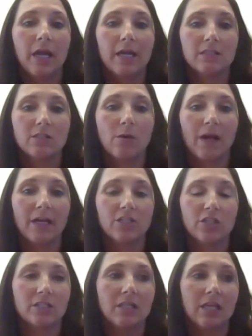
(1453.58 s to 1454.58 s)
And so I
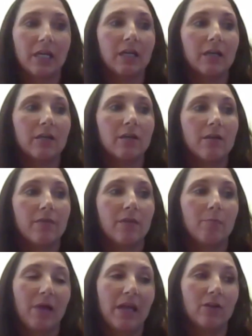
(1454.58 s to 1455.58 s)
just think
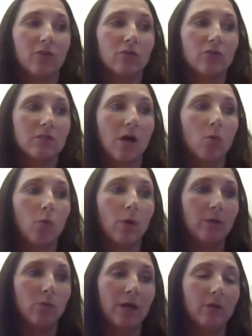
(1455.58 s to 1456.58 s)
the panel's a
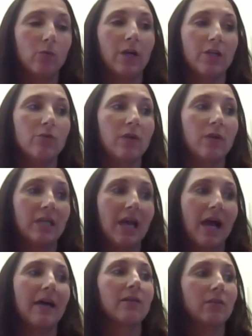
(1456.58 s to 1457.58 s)
win-win, where you can
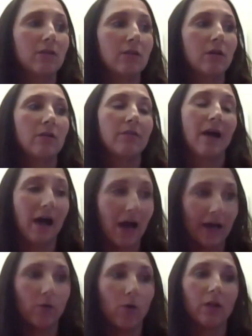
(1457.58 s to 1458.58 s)
get that
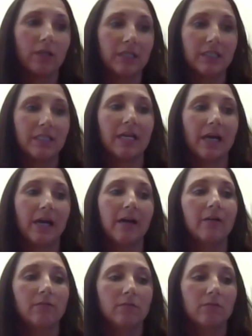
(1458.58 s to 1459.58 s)
high quality
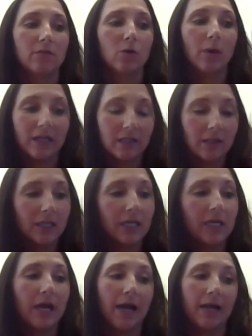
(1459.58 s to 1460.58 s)
data
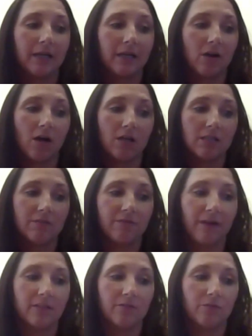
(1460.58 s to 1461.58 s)
quickly and at a cost
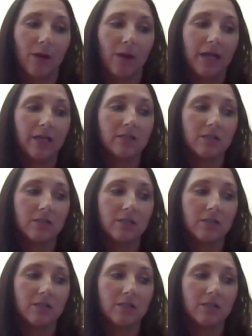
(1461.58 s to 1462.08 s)
effective way.